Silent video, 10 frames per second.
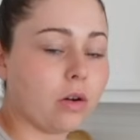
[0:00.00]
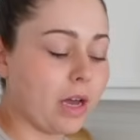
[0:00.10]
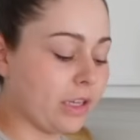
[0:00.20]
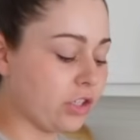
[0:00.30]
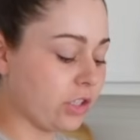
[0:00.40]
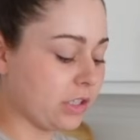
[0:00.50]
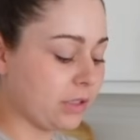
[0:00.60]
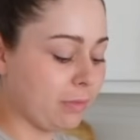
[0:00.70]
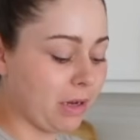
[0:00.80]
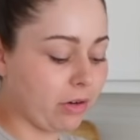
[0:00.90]
I
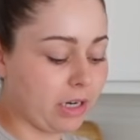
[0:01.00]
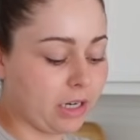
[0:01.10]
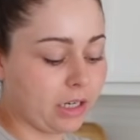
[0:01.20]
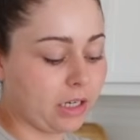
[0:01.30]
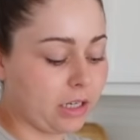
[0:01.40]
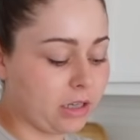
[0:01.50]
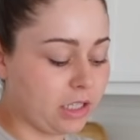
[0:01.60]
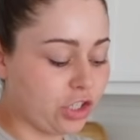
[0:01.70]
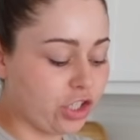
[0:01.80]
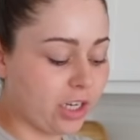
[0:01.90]
just marinated
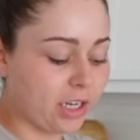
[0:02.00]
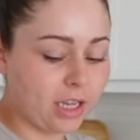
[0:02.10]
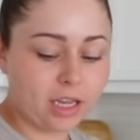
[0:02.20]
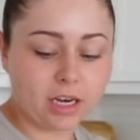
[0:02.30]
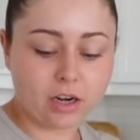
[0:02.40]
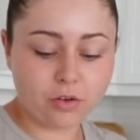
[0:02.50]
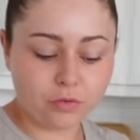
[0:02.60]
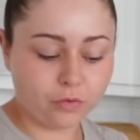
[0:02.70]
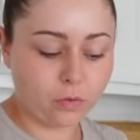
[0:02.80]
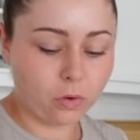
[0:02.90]
the chicken
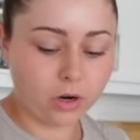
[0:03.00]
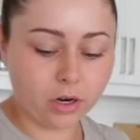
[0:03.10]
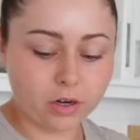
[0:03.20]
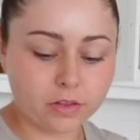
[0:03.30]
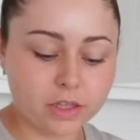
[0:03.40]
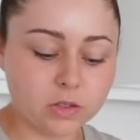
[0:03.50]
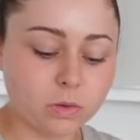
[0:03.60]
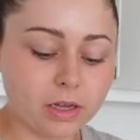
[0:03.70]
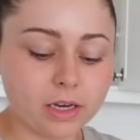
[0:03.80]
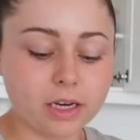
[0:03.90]
for this
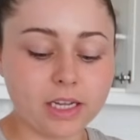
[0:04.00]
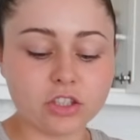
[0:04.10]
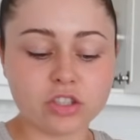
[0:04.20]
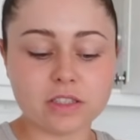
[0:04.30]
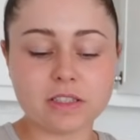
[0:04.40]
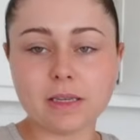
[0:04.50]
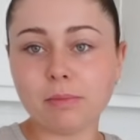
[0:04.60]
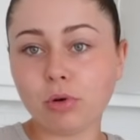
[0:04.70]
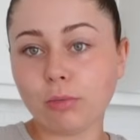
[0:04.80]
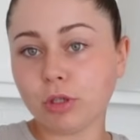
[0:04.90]
one. It's just
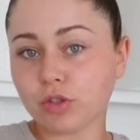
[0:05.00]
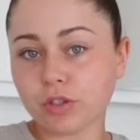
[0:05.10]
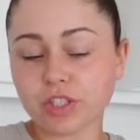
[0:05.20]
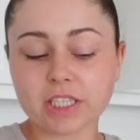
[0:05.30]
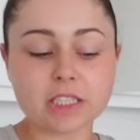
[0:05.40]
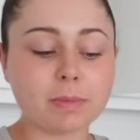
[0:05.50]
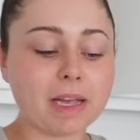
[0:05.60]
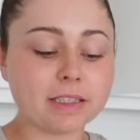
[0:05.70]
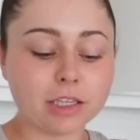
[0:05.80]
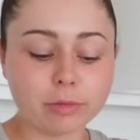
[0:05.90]
simple Montreal chicken
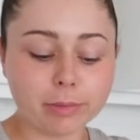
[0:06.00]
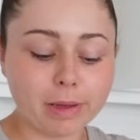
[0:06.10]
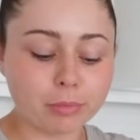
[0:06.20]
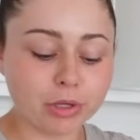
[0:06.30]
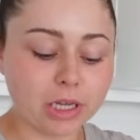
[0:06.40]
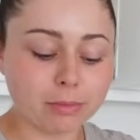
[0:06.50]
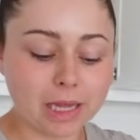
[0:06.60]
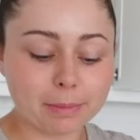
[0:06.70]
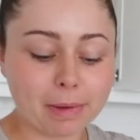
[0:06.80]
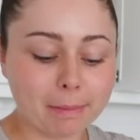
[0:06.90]
spice, a little bit of paprika,
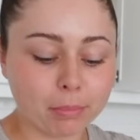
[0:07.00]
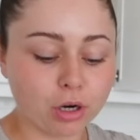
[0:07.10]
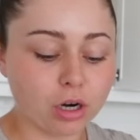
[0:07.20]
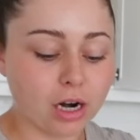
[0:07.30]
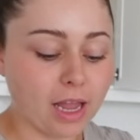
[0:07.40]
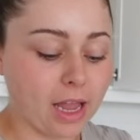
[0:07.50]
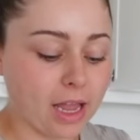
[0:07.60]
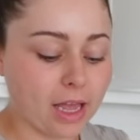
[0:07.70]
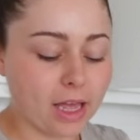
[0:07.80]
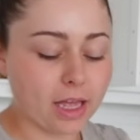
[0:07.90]
black pepper,
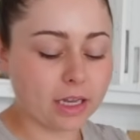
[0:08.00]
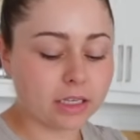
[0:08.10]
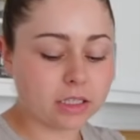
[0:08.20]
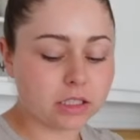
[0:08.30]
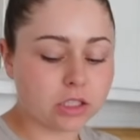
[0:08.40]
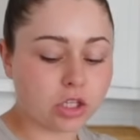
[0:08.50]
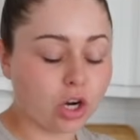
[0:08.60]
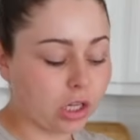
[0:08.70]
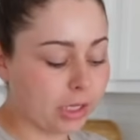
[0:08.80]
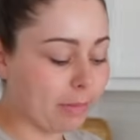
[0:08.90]
and
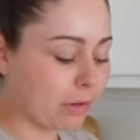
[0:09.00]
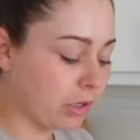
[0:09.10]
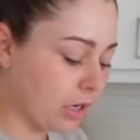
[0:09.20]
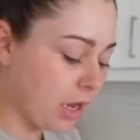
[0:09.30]
garlic powder.